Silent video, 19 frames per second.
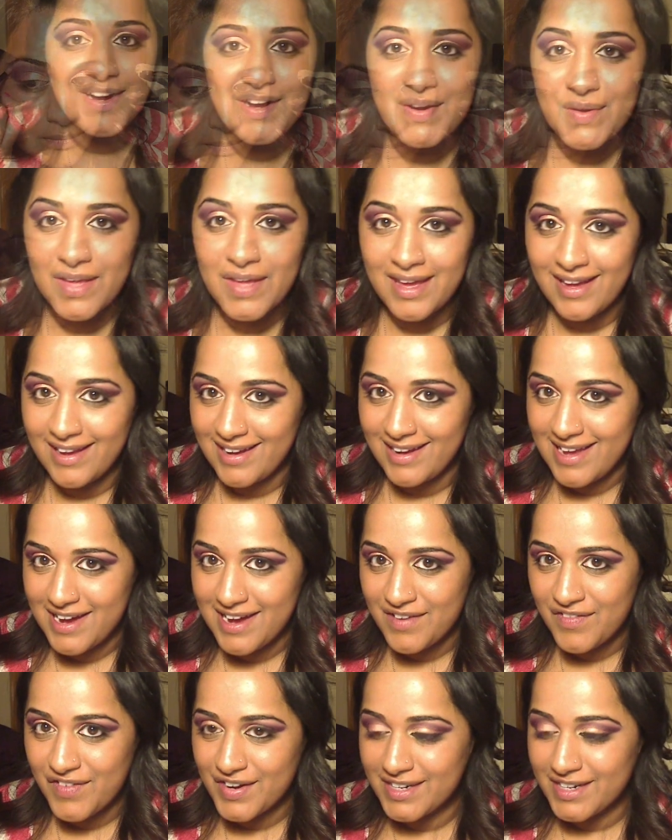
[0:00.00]
Okay,
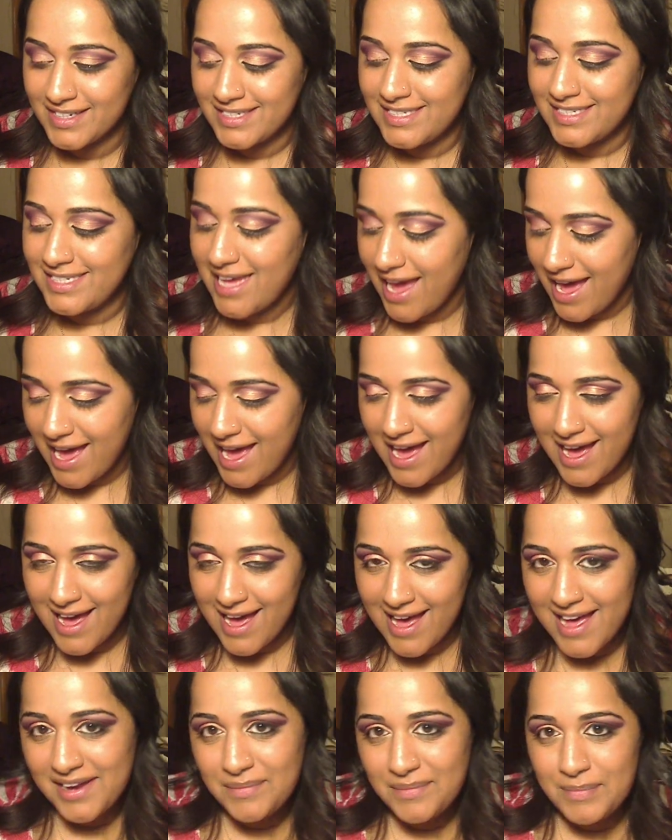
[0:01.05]
now for a
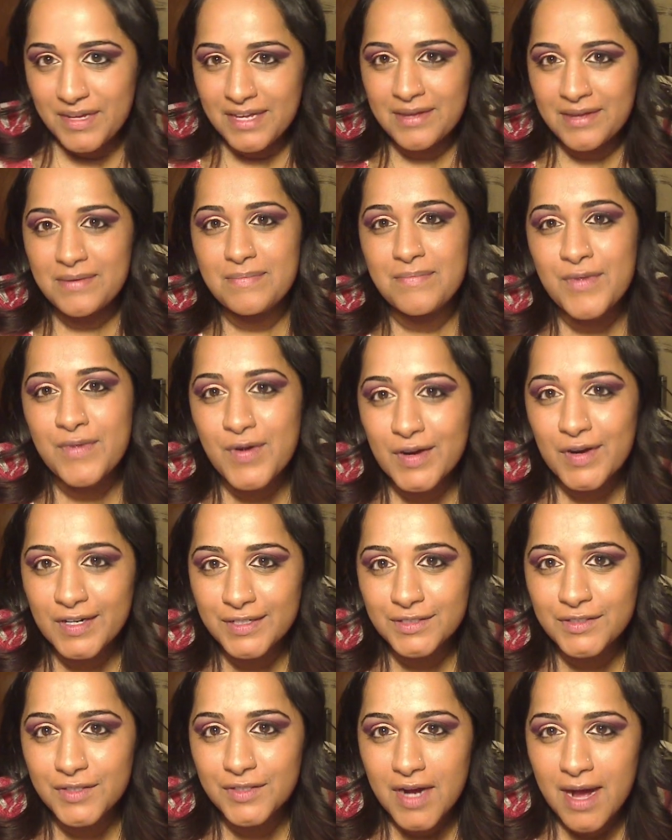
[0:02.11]
tad bit
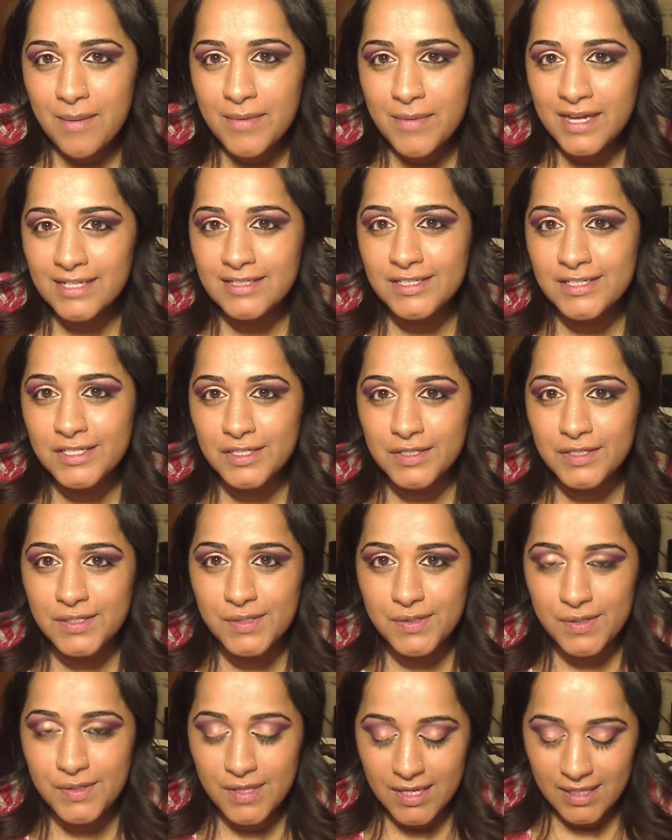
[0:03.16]
more drama
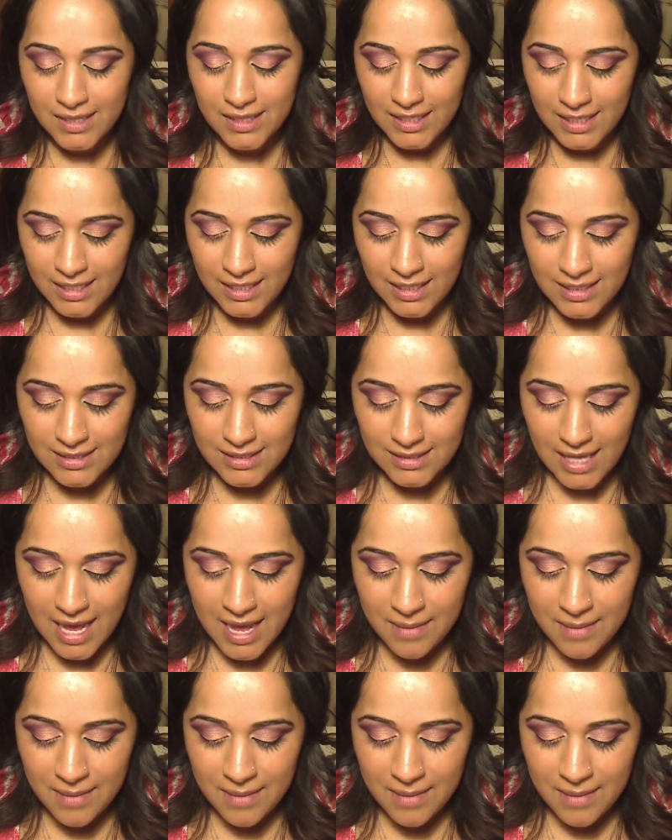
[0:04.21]
to the lids,